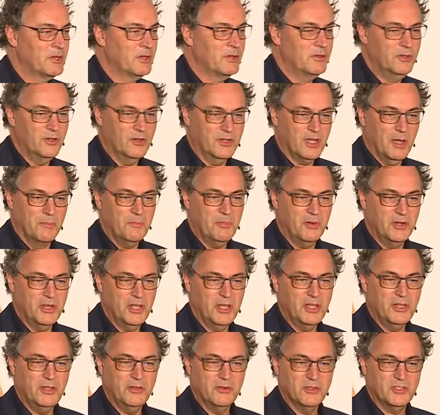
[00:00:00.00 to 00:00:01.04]
Your company,
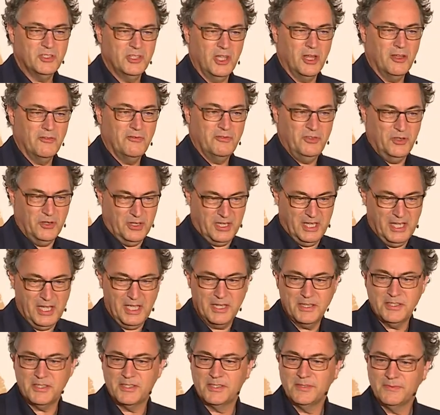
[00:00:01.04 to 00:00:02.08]
yourself, your
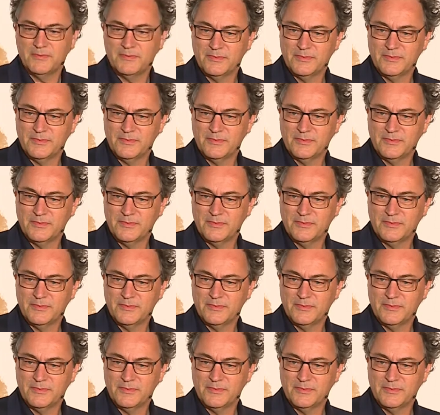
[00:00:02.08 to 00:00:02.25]
kids.